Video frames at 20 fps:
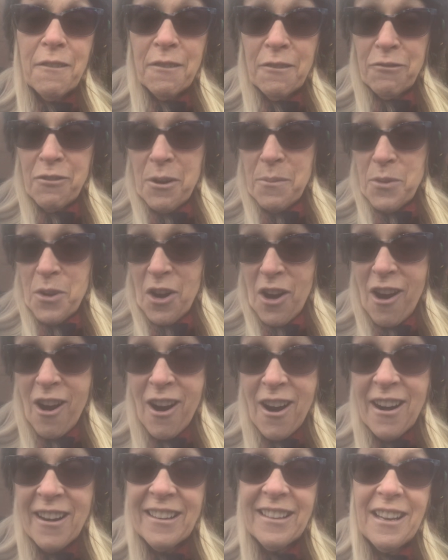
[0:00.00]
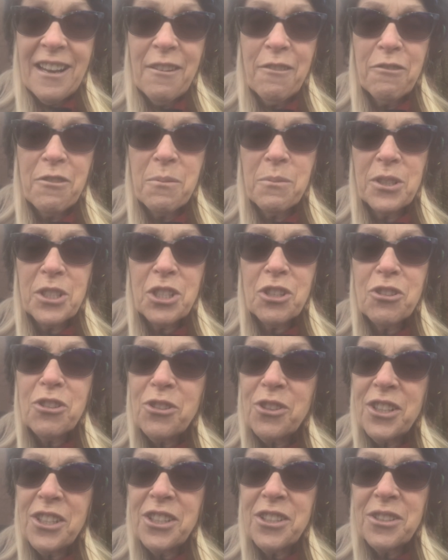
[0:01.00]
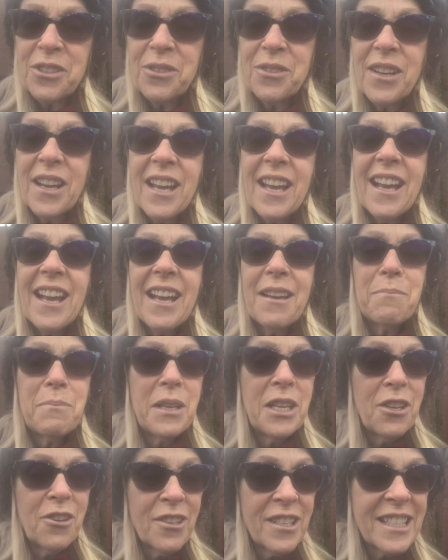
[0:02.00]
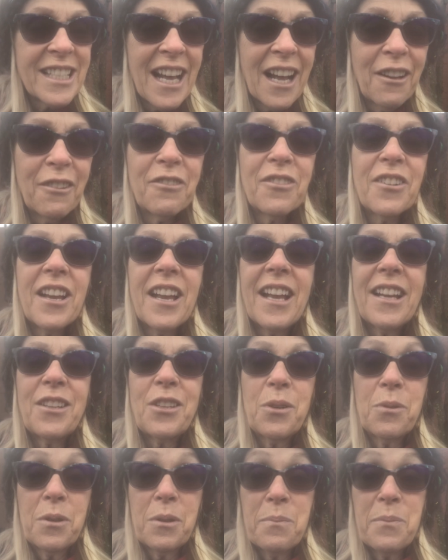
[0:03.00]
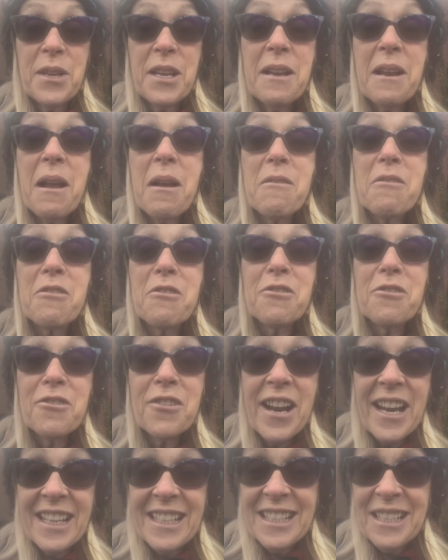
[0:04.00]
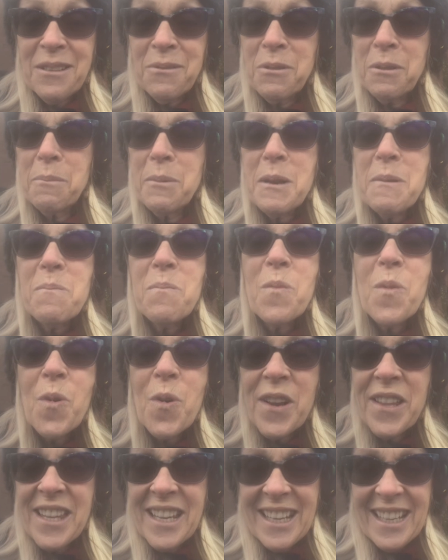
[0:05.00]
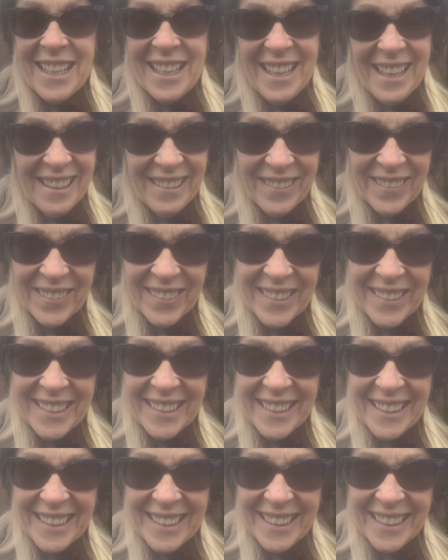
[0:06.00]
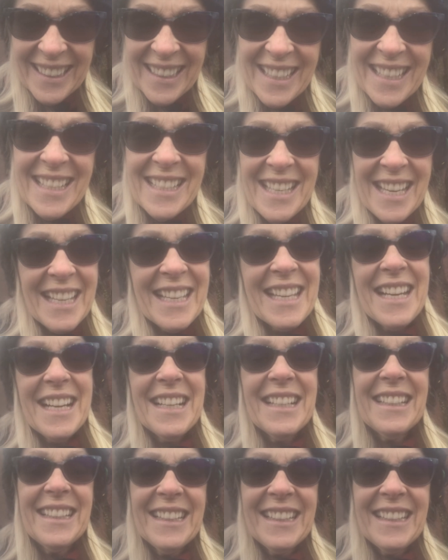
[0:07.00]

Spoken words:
from your heart and from what's true to you. Be yourself and you will be great. You will be more than enough. Take care.